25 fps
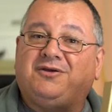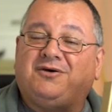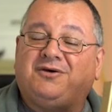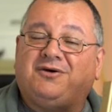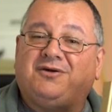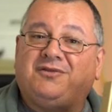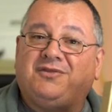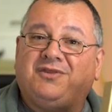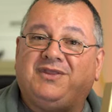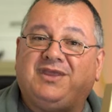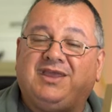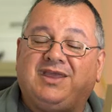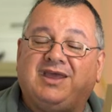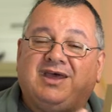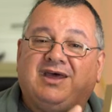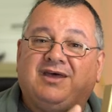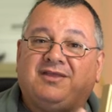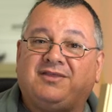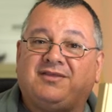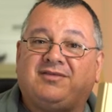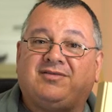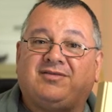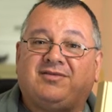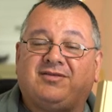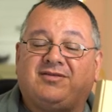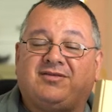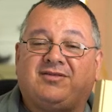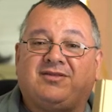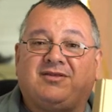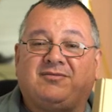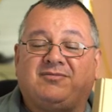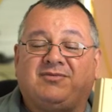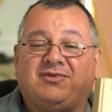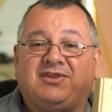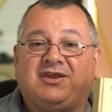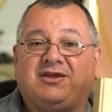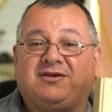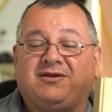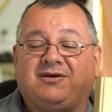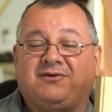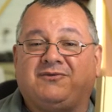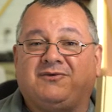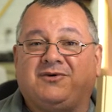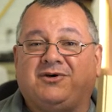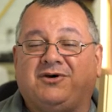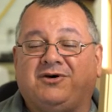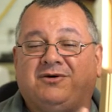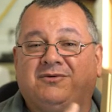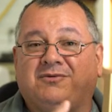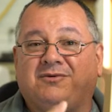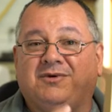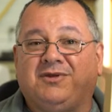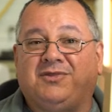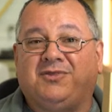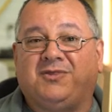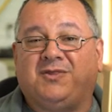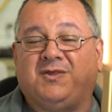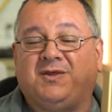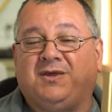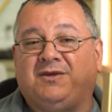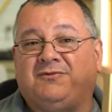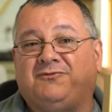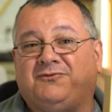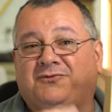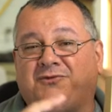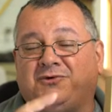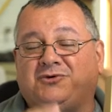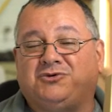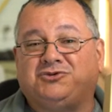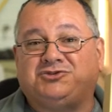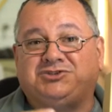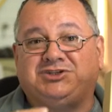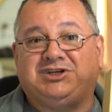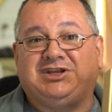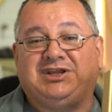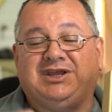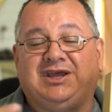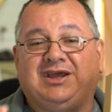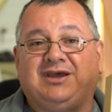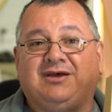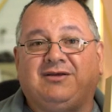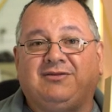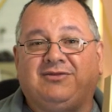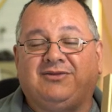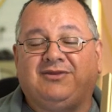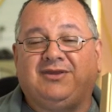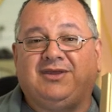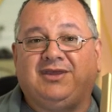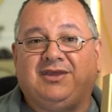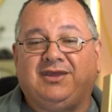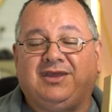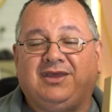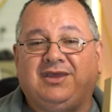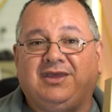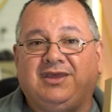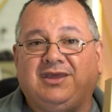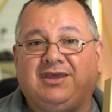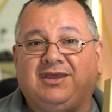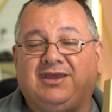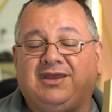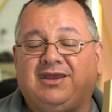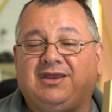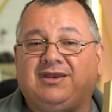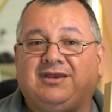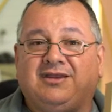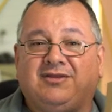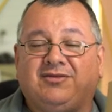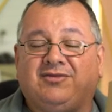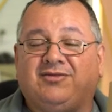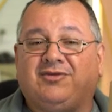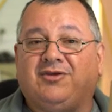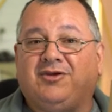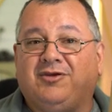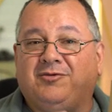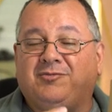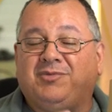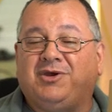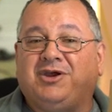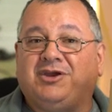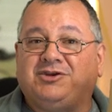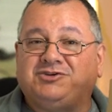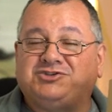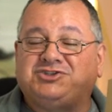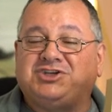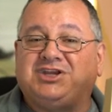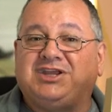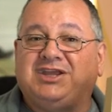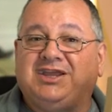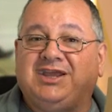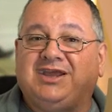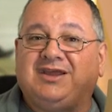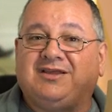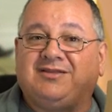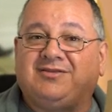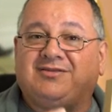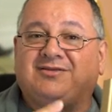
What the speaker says: on the other system that I've got with the 4G LTE and the Cerbo GX